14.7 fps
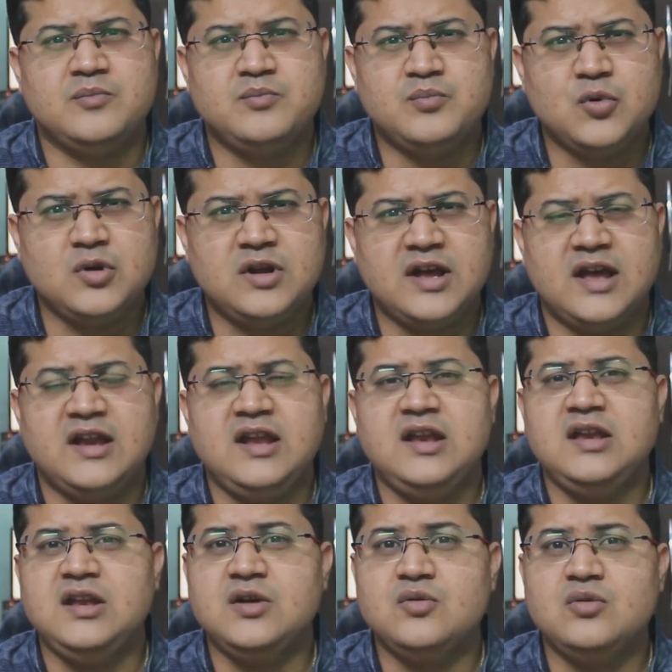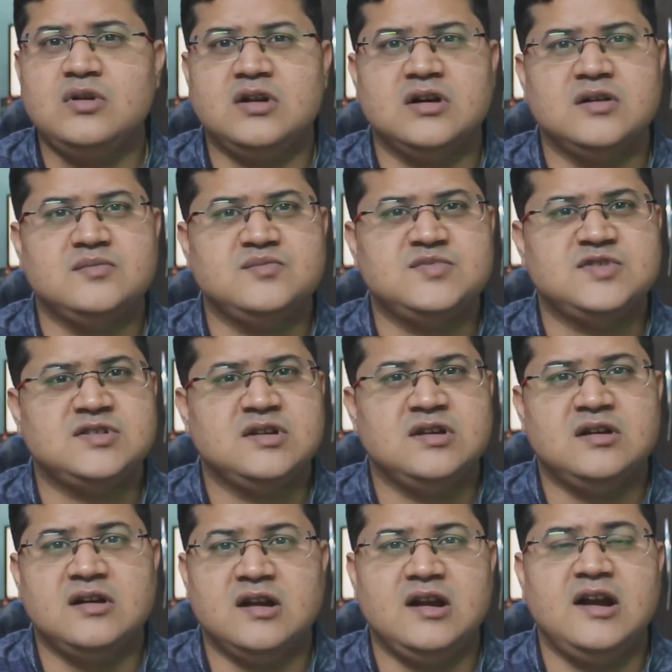put any new terms
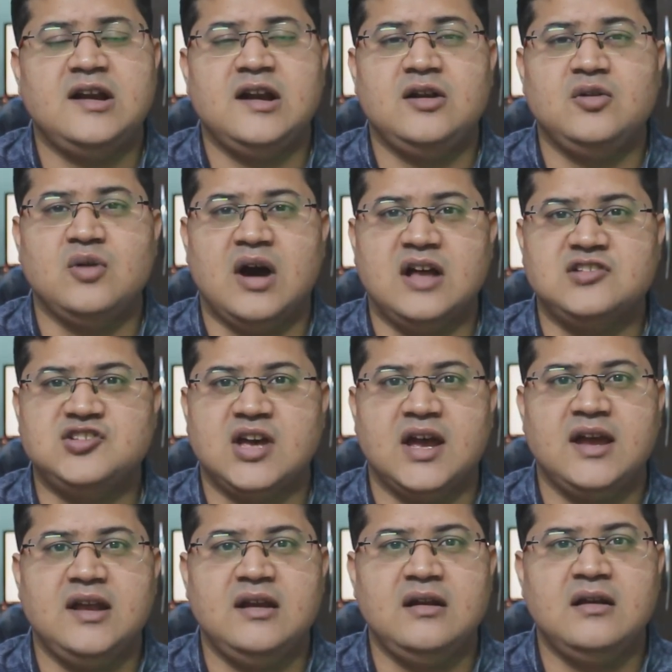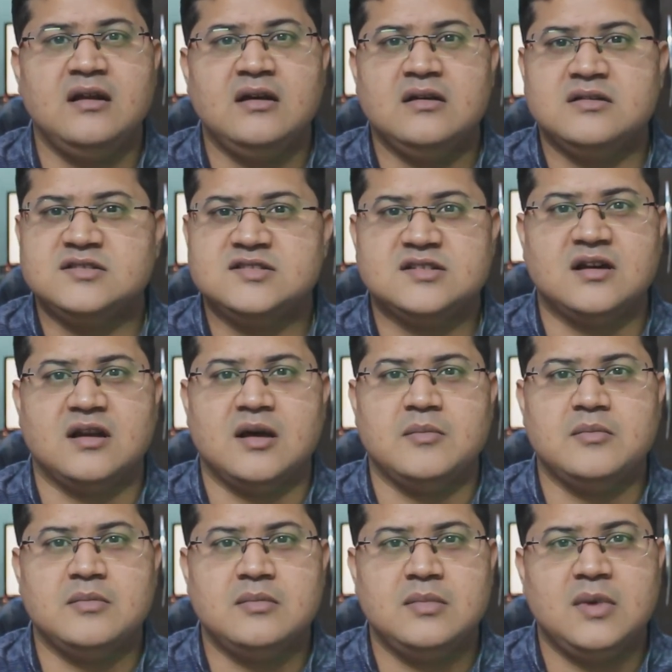related to Agile,
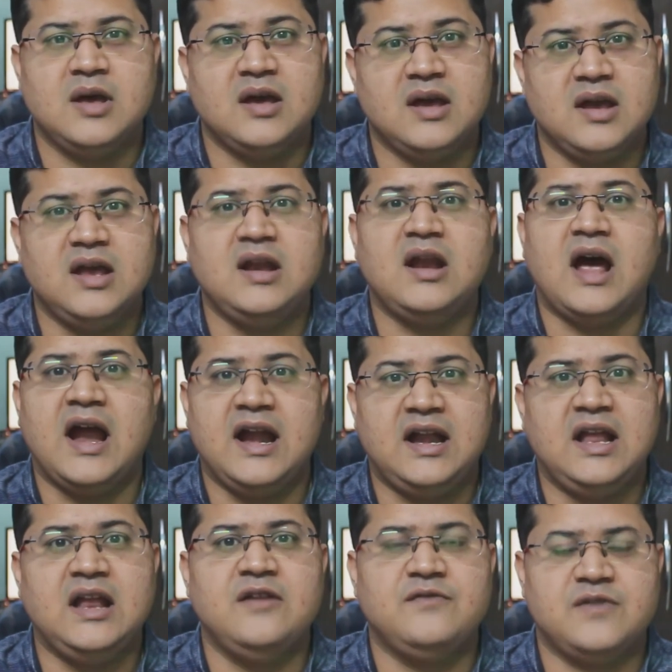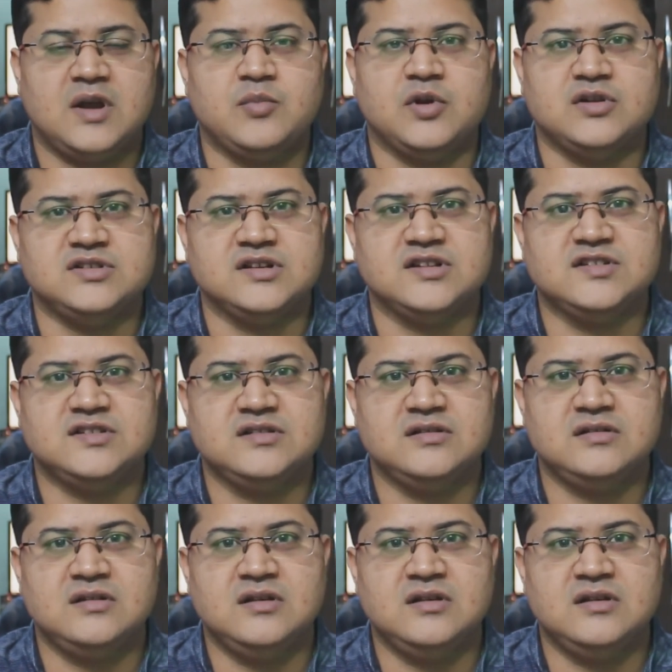Scrum in IT infra projects,